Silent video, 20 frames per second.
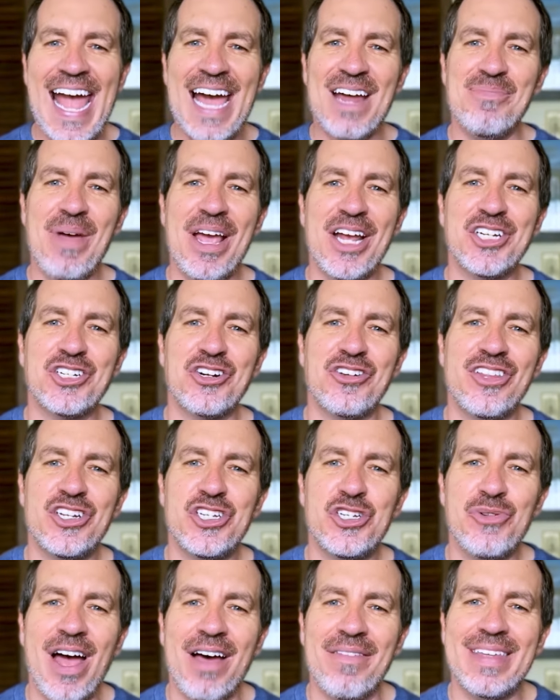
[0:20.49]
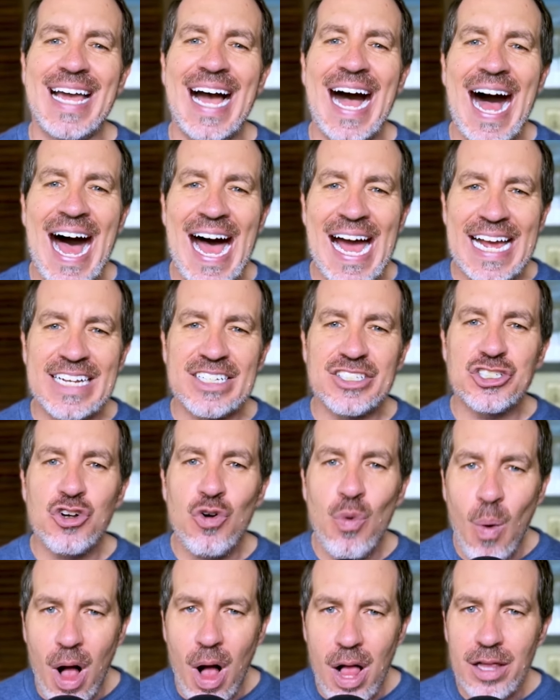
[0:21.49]
and make sure that you have the
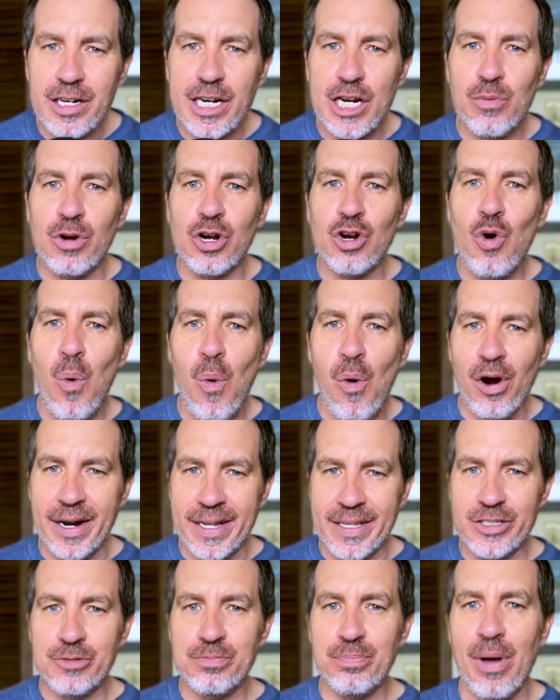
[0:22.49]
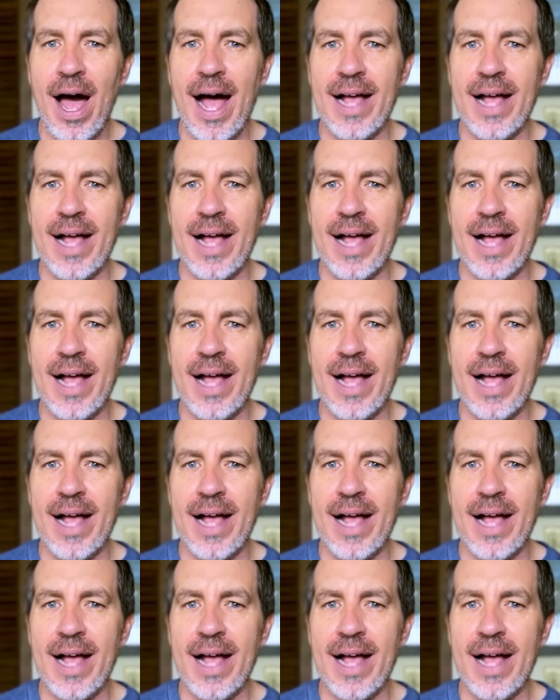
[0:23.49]
highest quality recordings